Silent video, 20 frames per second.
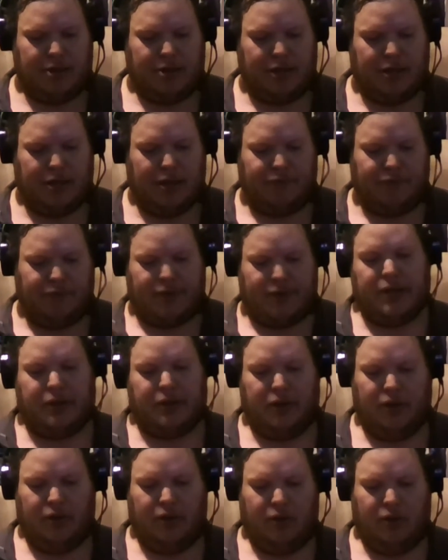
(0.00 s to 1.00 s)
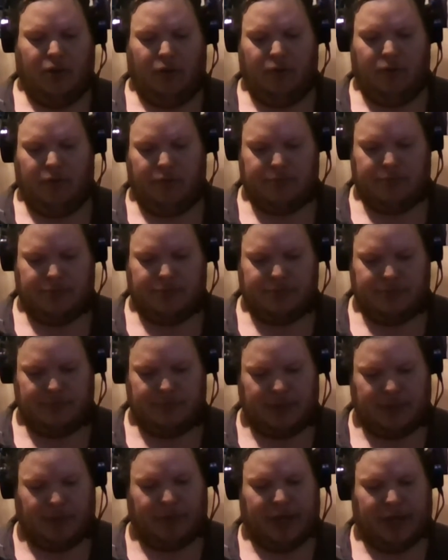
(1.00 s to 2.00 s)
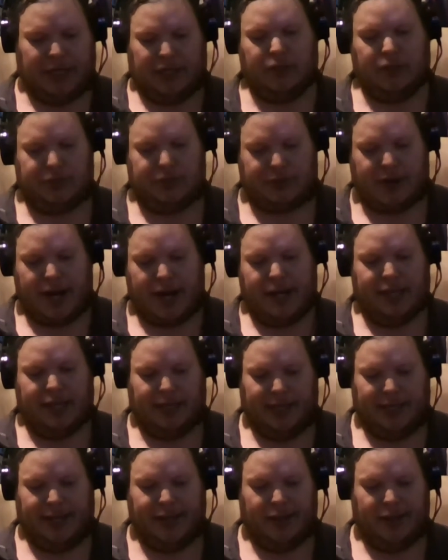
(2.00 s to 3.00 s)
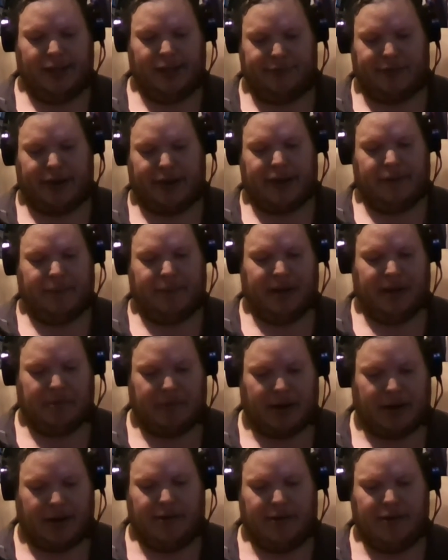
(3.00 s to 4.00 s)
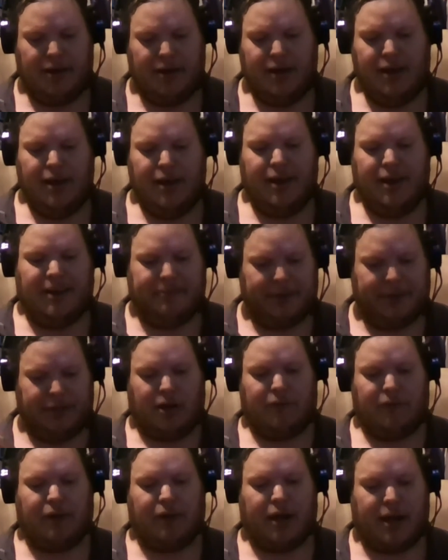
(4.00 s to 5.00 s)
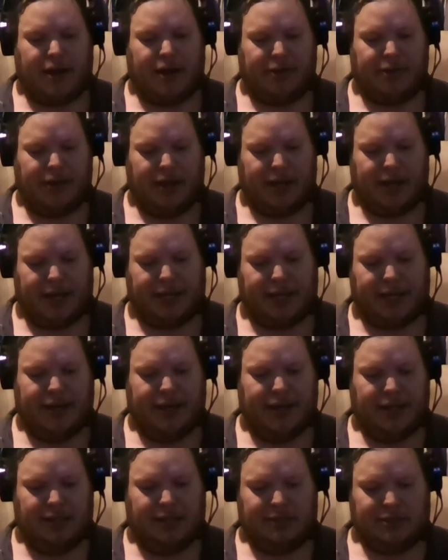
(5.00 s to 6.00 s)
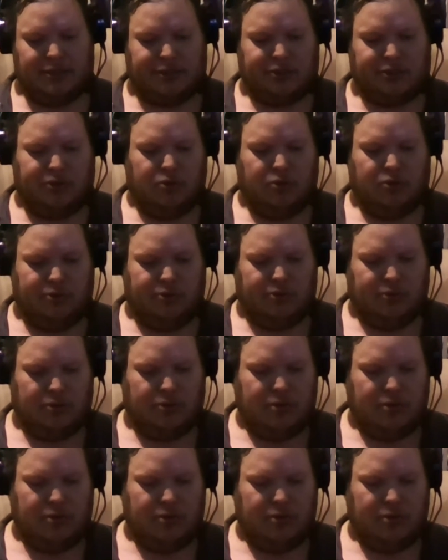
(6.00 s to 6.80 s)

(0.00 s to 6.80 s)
if I do, if they do try to illegally fire me tomorrow, I'm going to do everything I can to